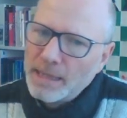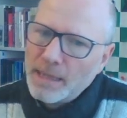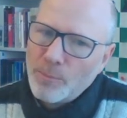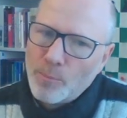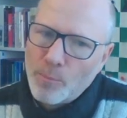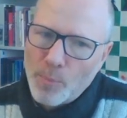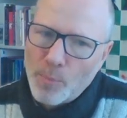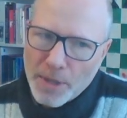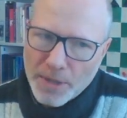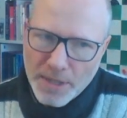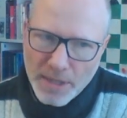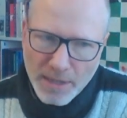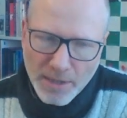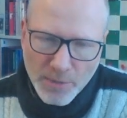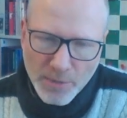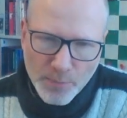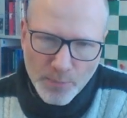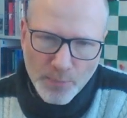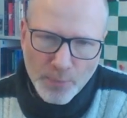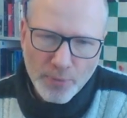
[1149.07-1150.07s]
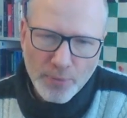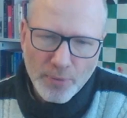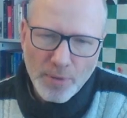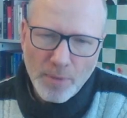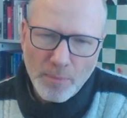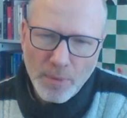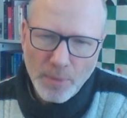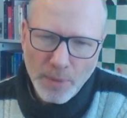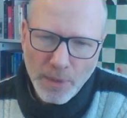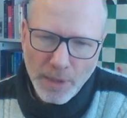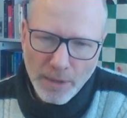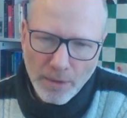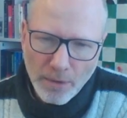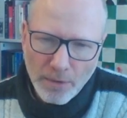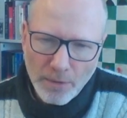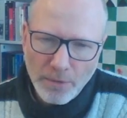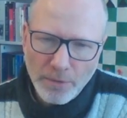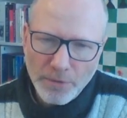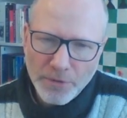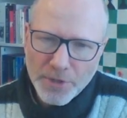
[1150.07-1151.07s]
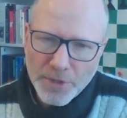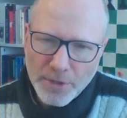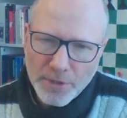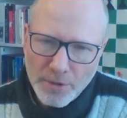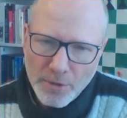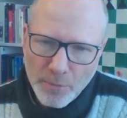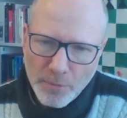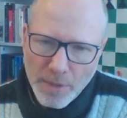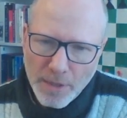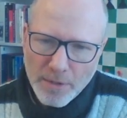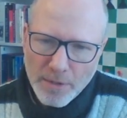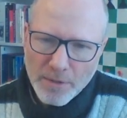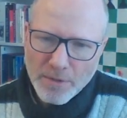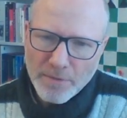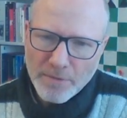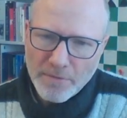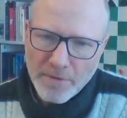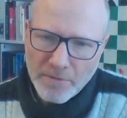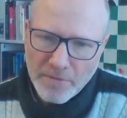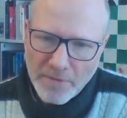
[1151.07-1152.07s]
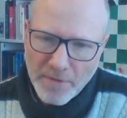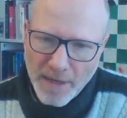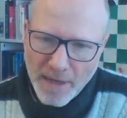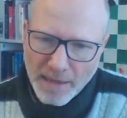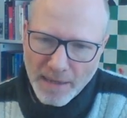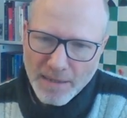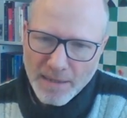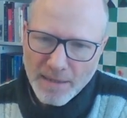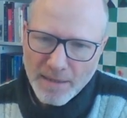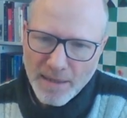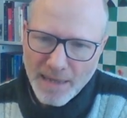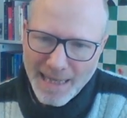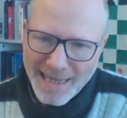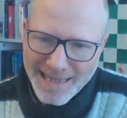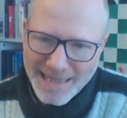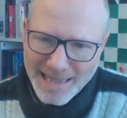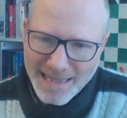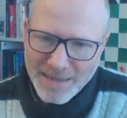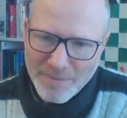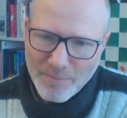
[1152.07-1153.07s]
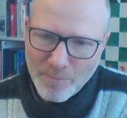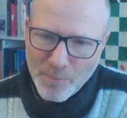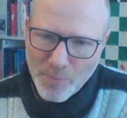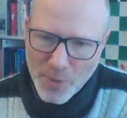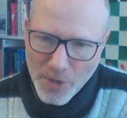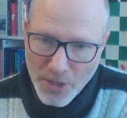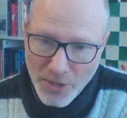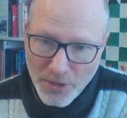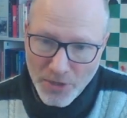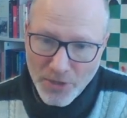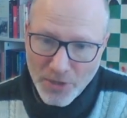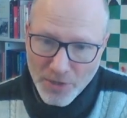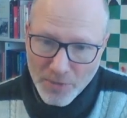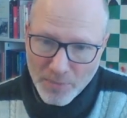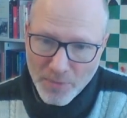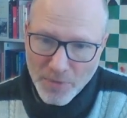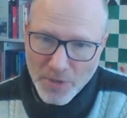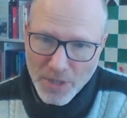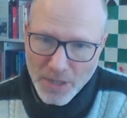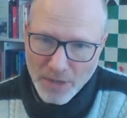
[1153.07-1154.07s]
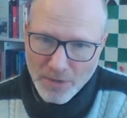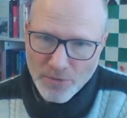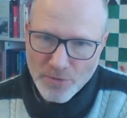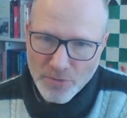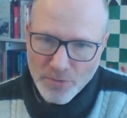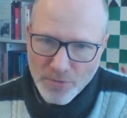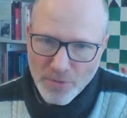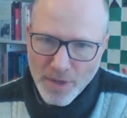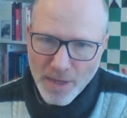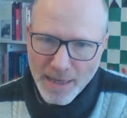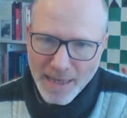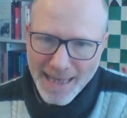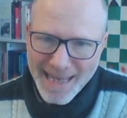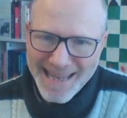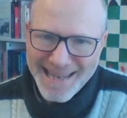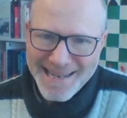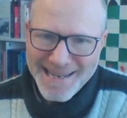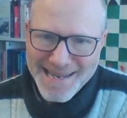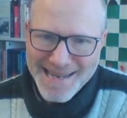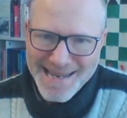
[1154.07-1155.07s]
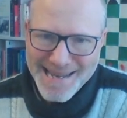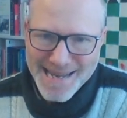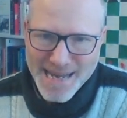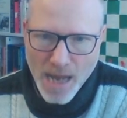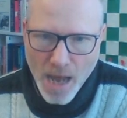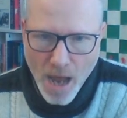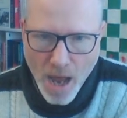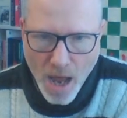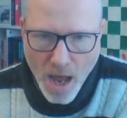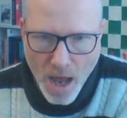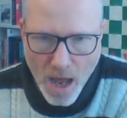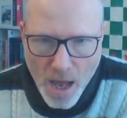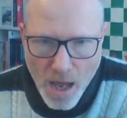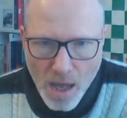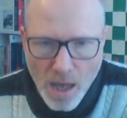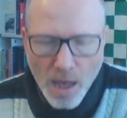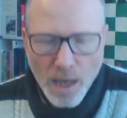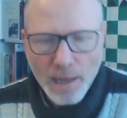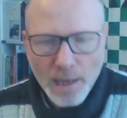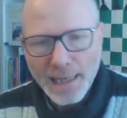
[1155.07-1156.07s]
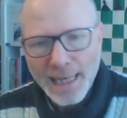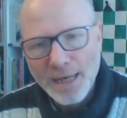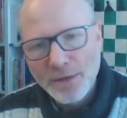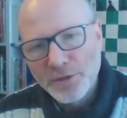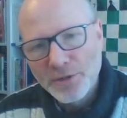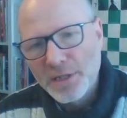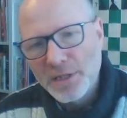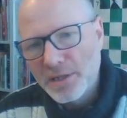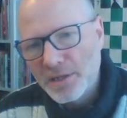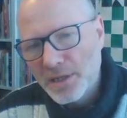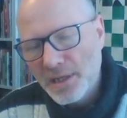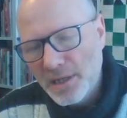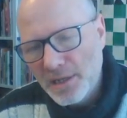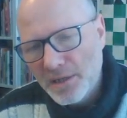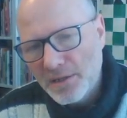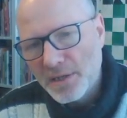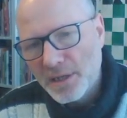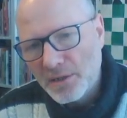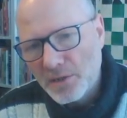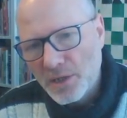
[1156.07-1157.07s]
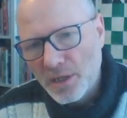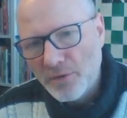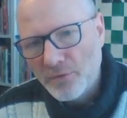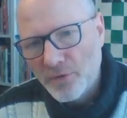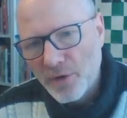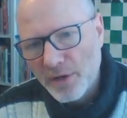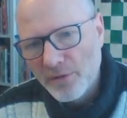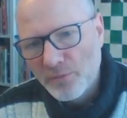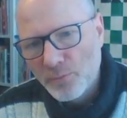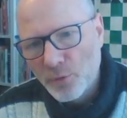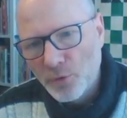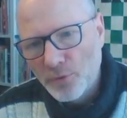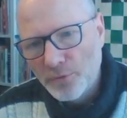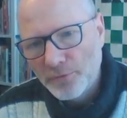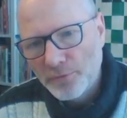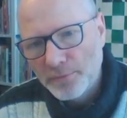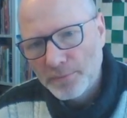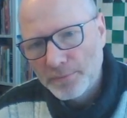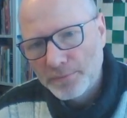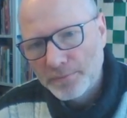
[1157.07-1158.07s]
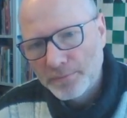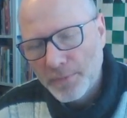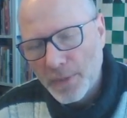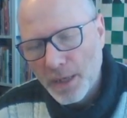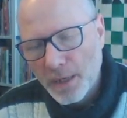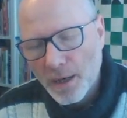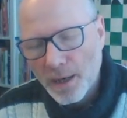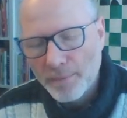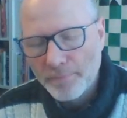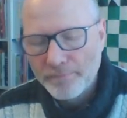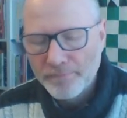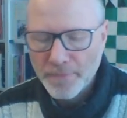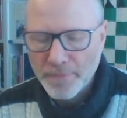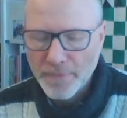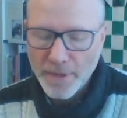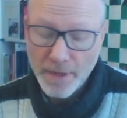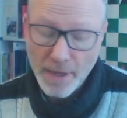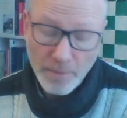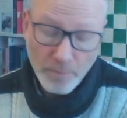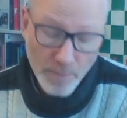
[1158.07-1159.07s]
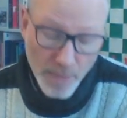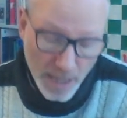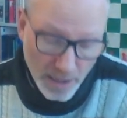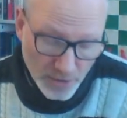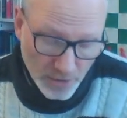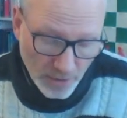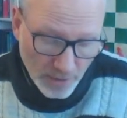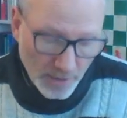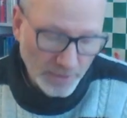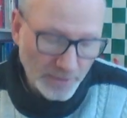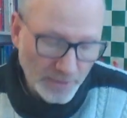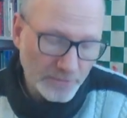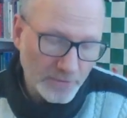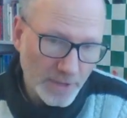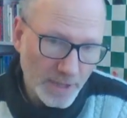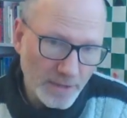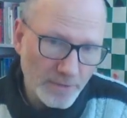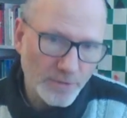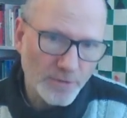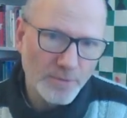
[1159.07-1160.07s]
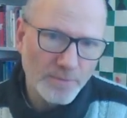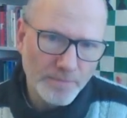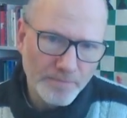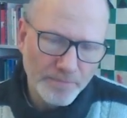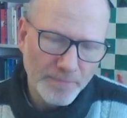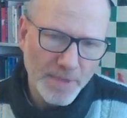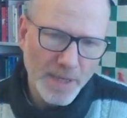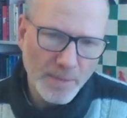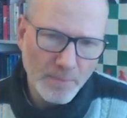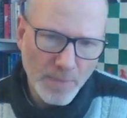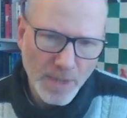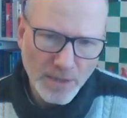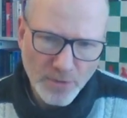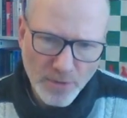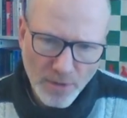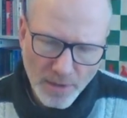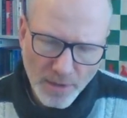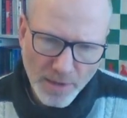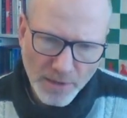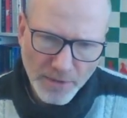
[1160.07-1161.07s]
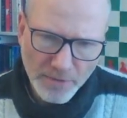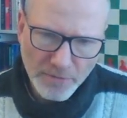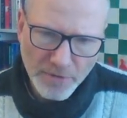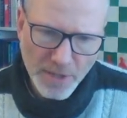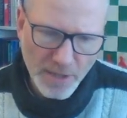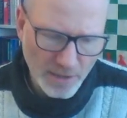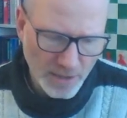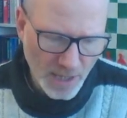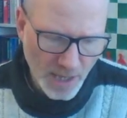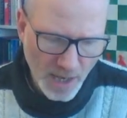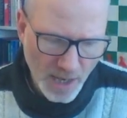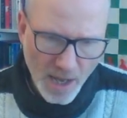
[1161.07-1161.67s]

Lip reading: But it's probably also because of the fact that bishop g2 again allows this e6, e5 move. Yeah, that makes a lot of sense. That makes a lot of sense.